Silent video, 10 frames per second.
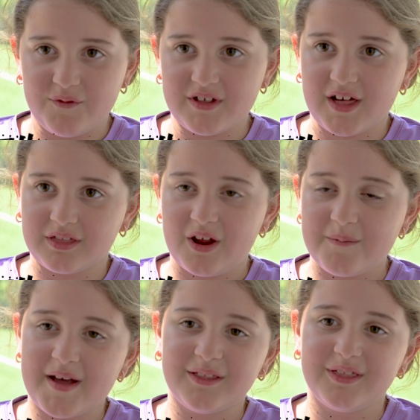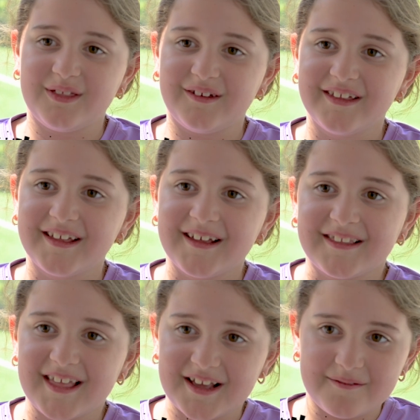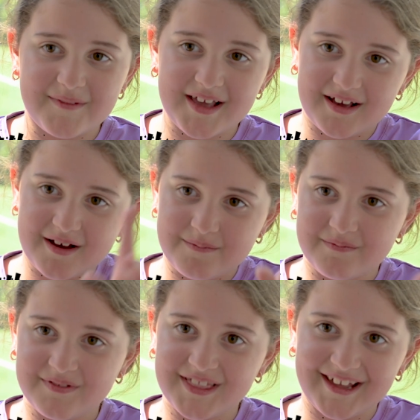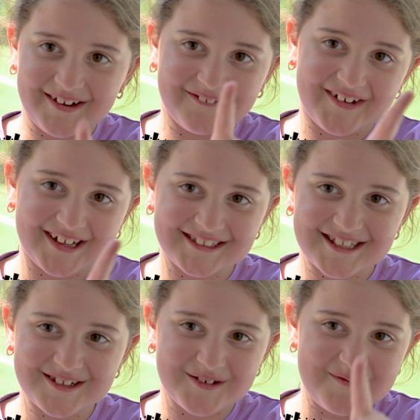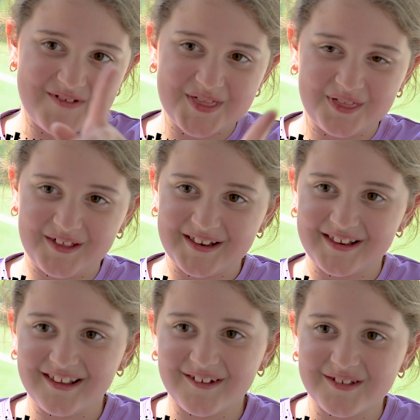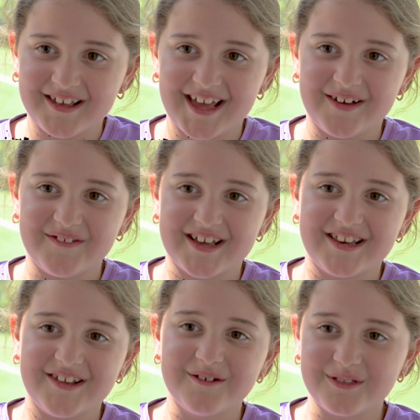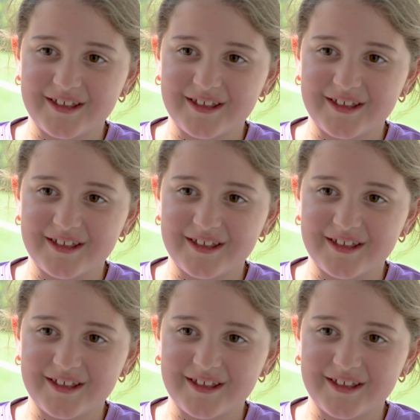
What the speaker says: if we lost our pencil, we can make a their wand into a pencil and we can use